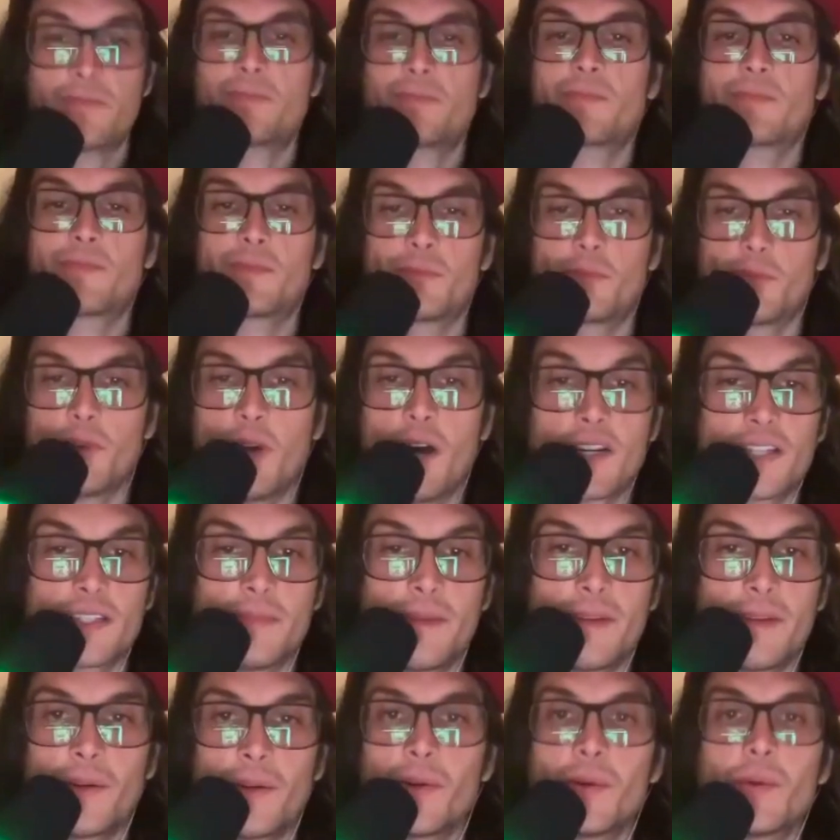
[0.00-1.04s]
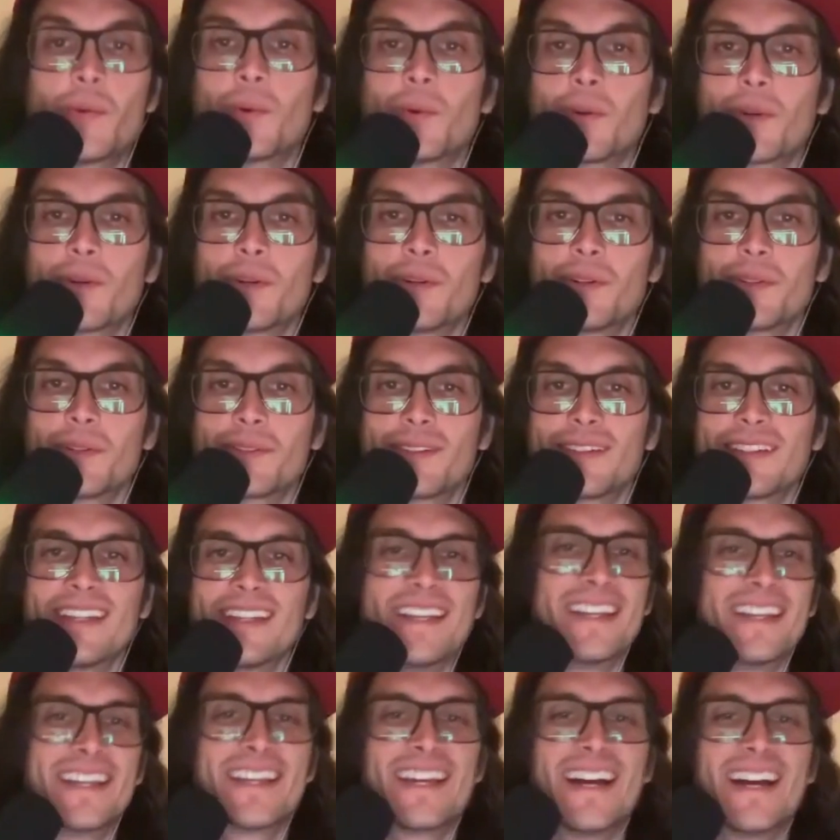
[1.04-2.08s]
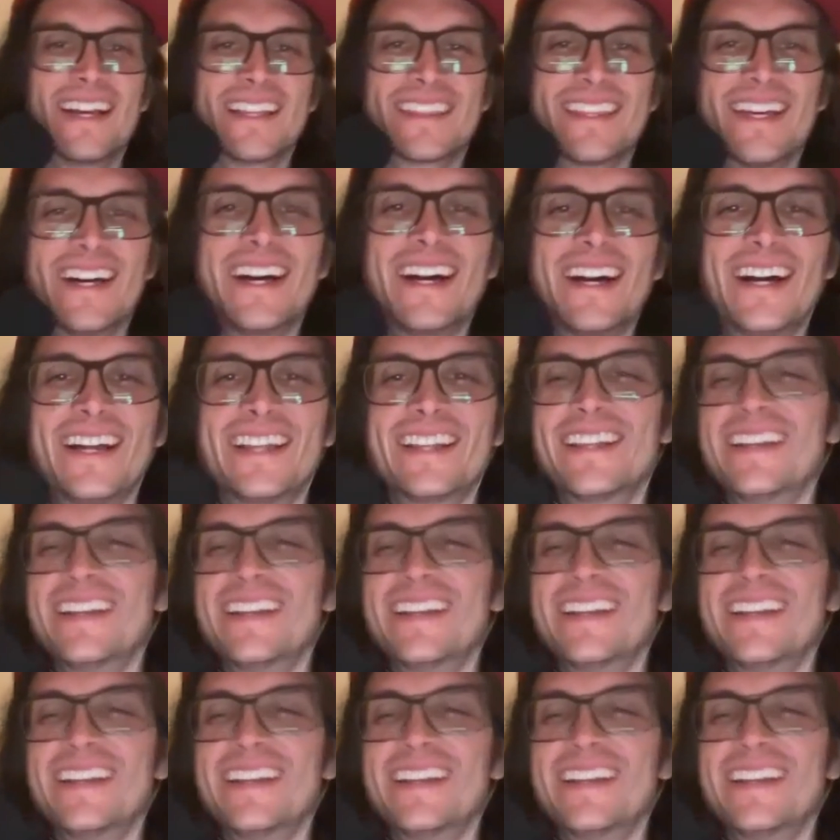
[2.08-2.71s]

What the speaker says: rocked my whole world. I thought